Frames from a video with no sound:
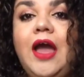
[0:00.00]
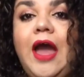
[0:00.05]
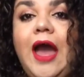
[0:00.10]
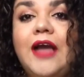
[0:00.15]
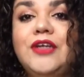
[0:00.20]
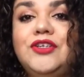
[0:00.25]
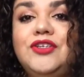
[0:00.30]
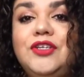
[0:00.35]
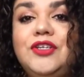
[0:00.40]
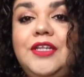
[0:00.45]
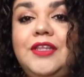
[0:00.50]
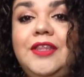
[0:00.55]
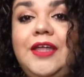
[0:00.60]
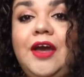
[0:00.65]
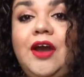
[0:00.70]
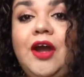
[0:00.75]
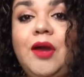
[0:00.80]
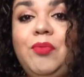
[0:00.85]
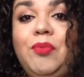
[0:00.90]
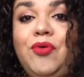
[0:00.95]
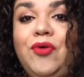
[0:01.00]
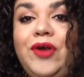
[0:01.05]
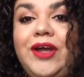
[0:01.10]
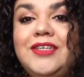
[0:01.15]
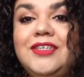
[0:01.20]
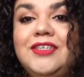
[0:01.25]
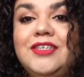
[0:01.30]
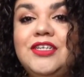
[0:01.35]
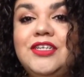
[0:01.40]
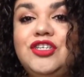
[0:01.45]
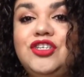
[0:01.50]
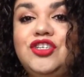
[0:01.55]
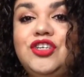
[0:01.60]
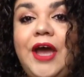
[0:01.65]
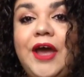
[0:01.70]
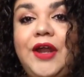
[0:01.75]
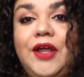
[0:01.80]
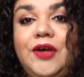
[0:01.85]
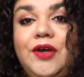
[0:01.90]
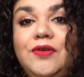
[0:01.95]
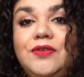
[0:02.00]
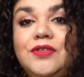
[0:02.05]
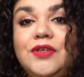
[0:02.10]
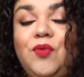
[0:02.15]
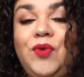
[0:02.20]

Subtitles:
Actually, they are pressed shadows.